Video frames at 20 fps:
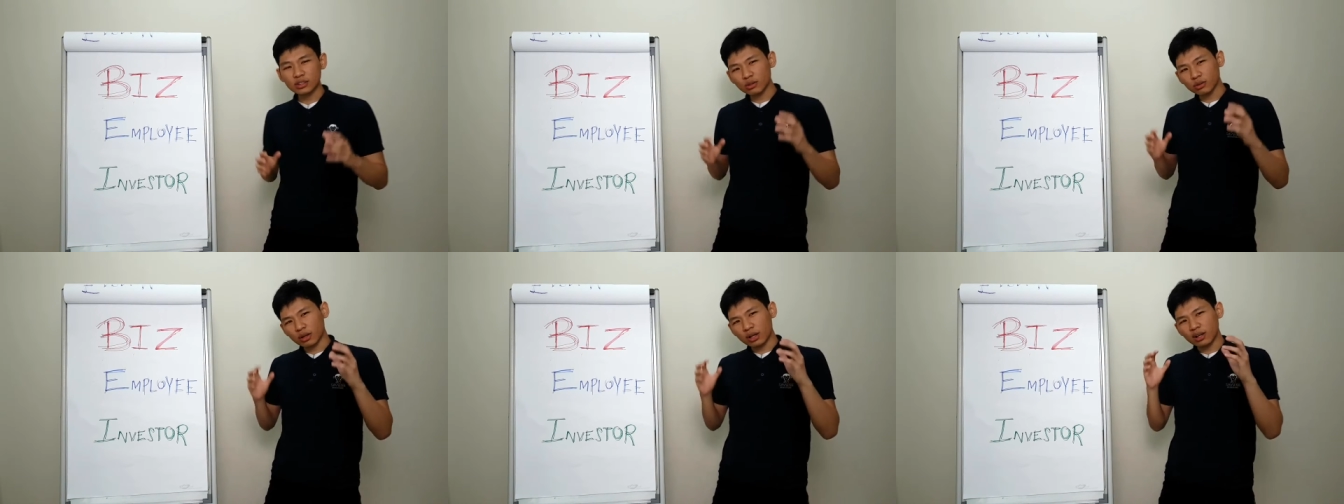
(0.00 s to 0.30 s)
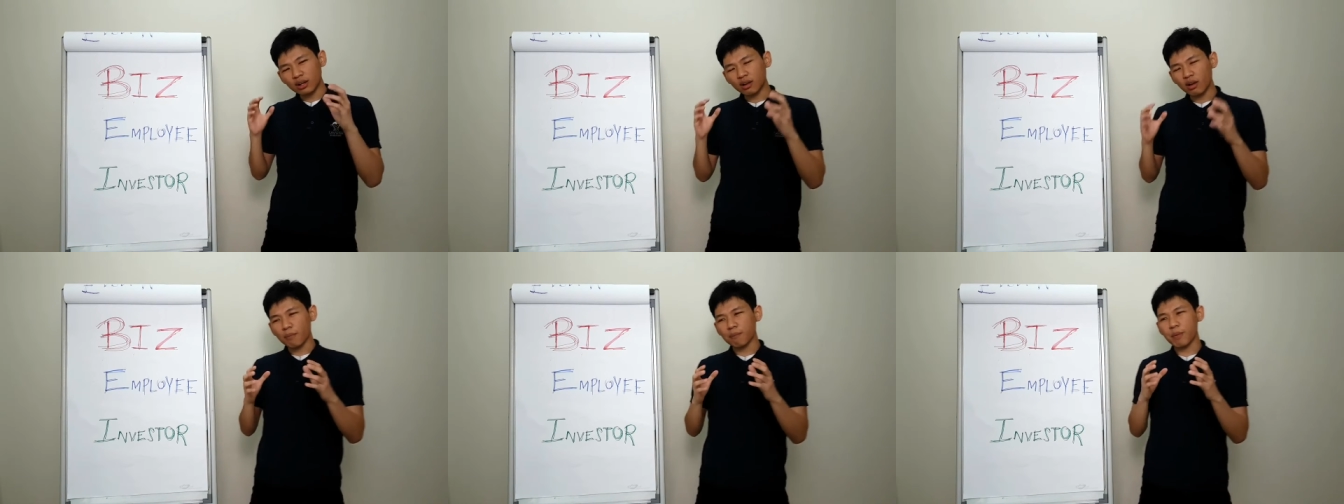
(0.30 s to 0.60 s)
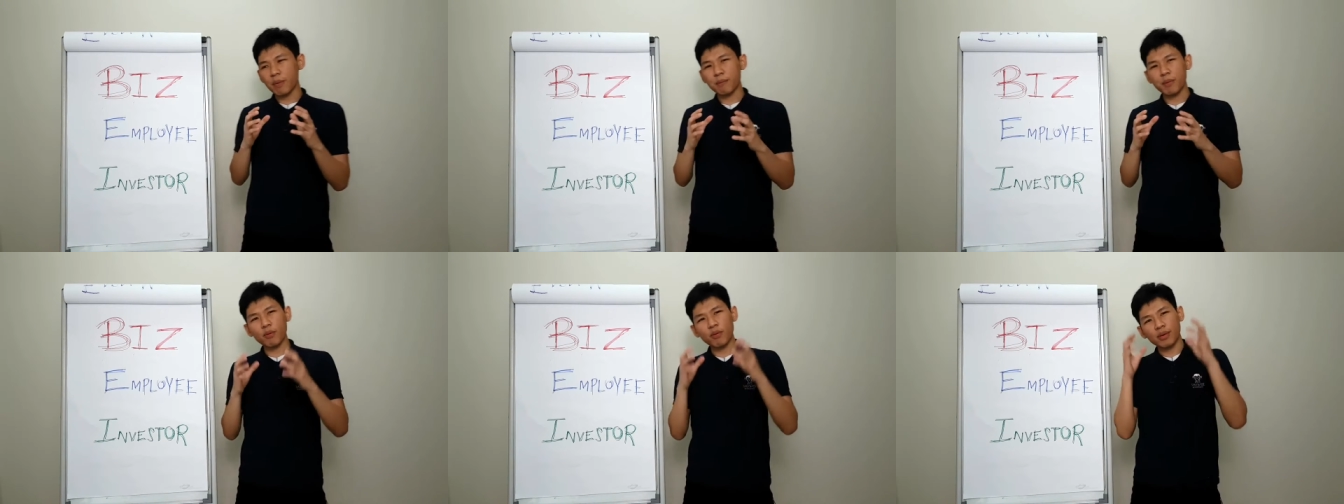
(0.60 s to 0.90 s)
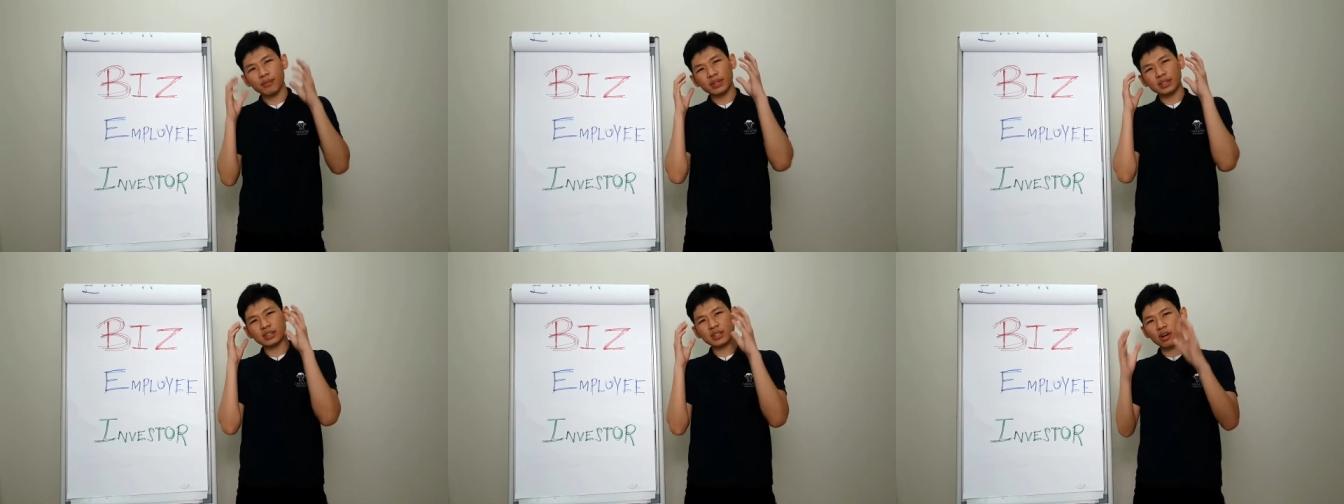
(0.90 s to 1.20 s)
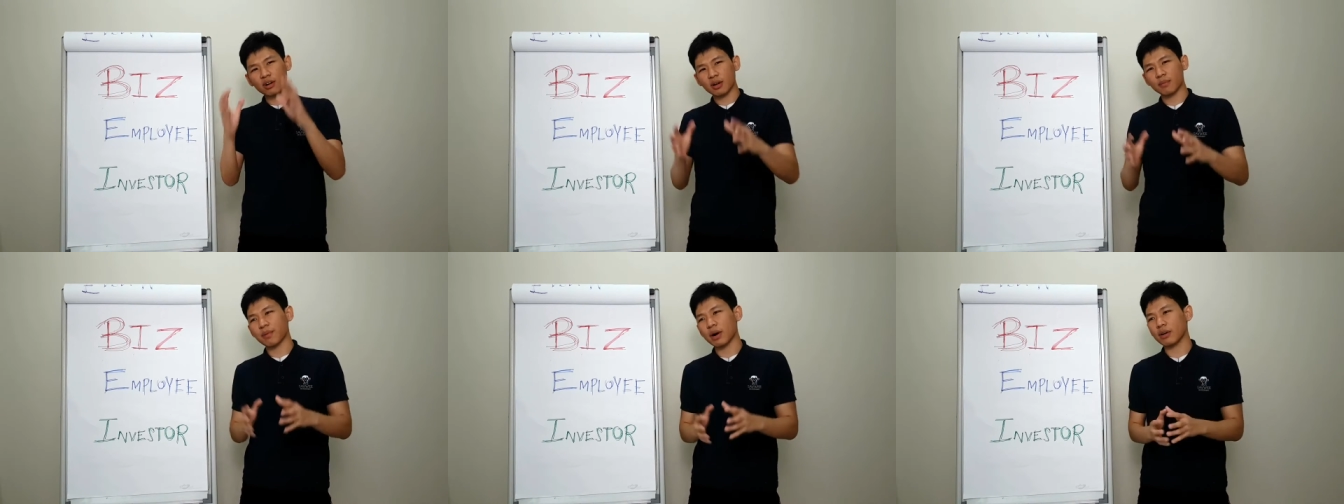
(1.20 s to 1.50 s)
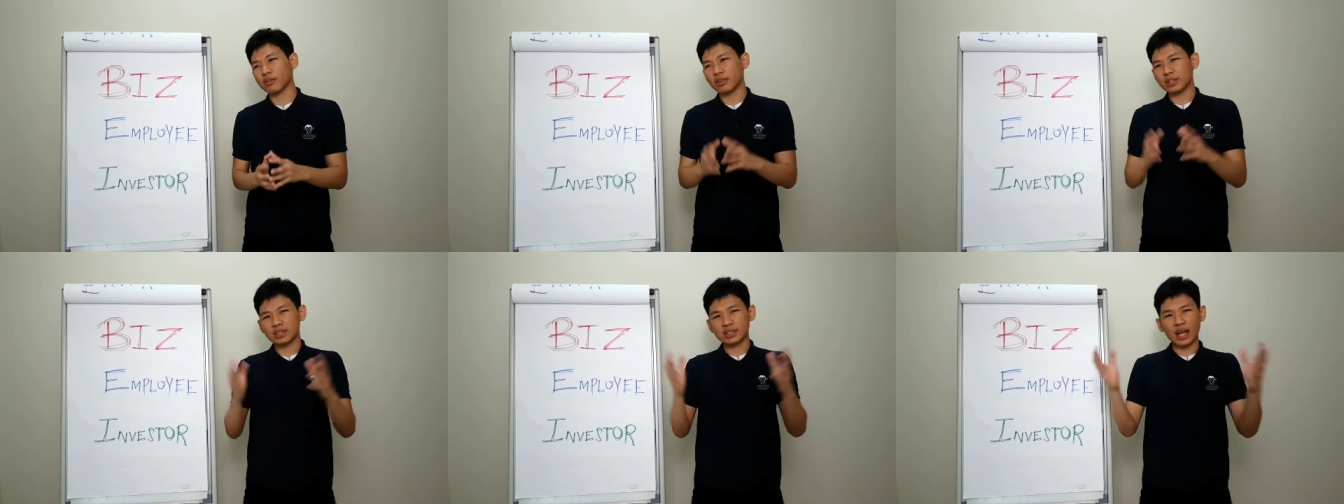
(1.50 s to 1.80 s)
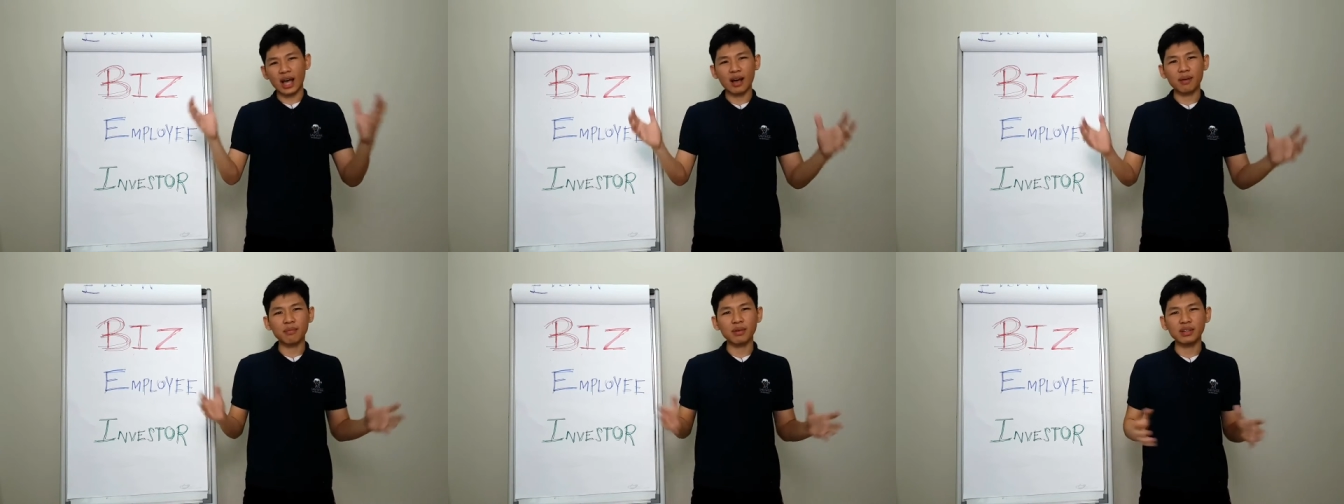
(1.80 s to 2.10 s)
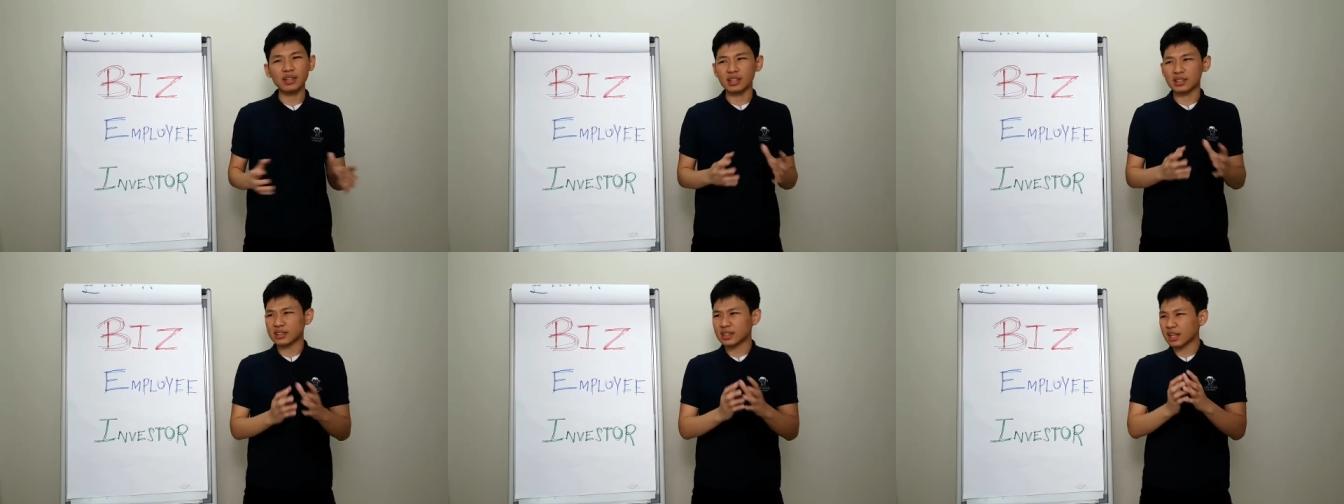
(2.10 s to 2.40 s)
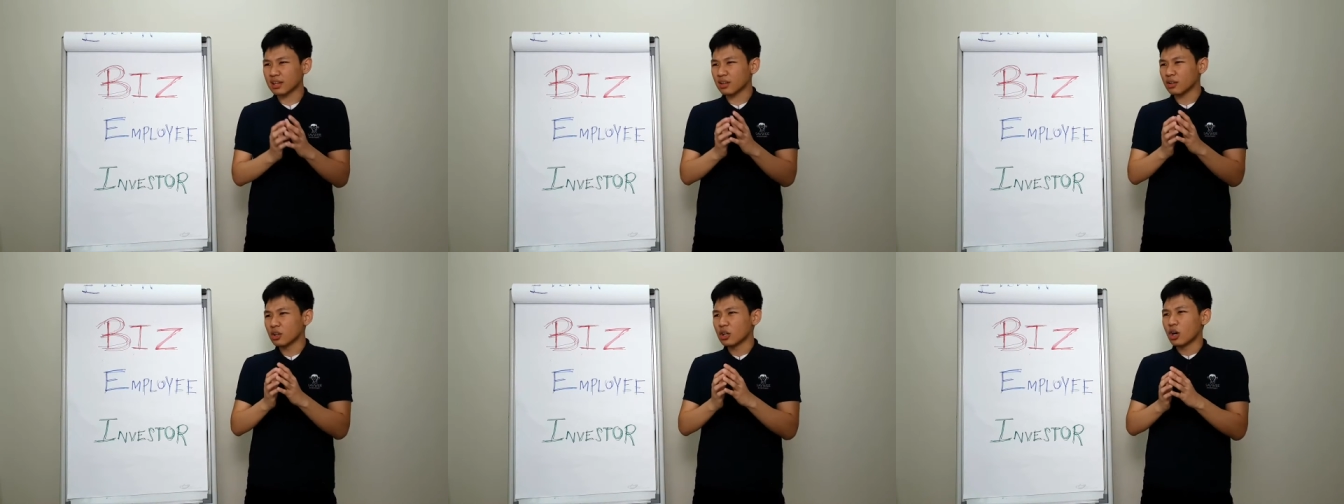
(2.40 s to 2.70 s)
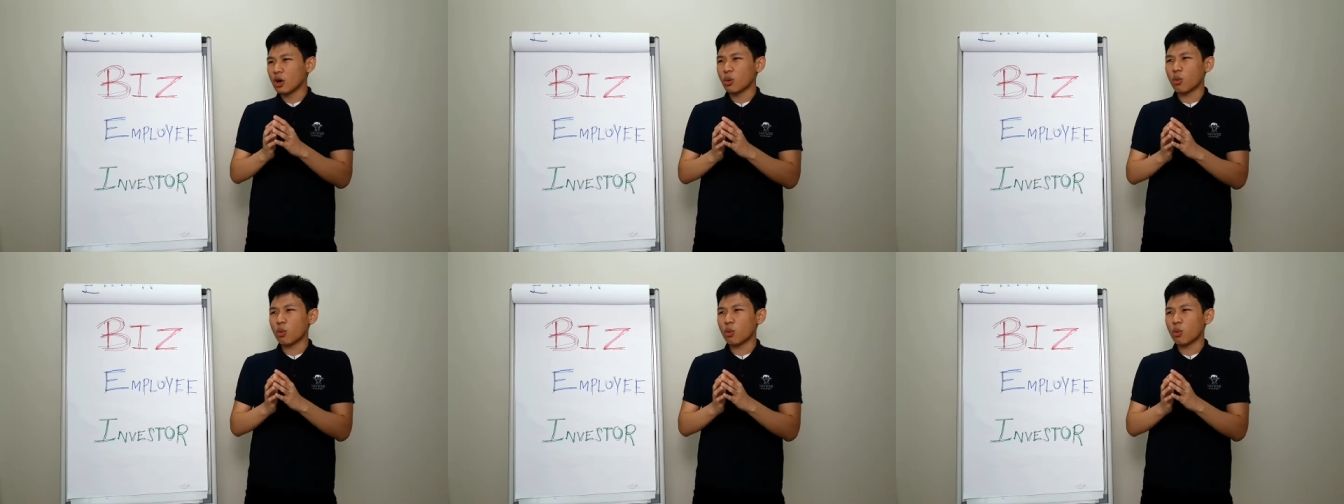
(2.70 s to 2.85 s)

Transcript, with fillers: so a lot of people when we talk about retirement, they think,